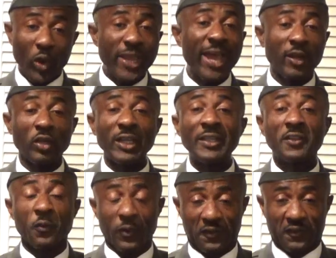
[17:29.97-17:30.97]
We are not
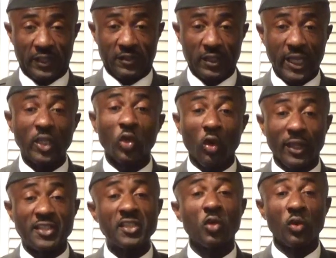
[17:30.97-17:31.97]
interested in
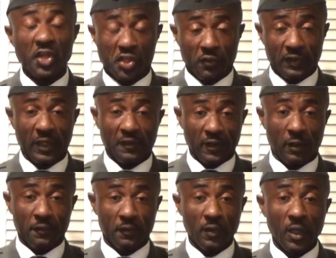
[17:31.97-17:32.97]
collecting donations
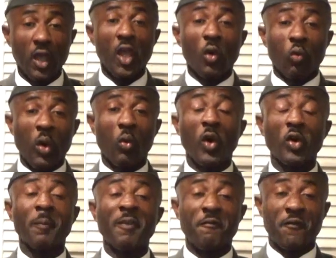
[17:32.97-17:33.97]
ourselves we
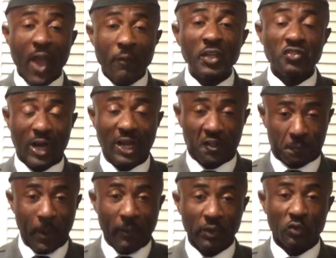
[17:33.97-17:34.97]
want to be very
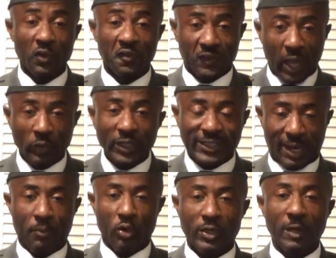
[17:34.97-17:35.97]
transparent to the Southern
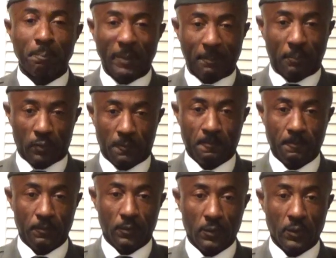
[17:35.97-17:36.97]
Cameroonian people,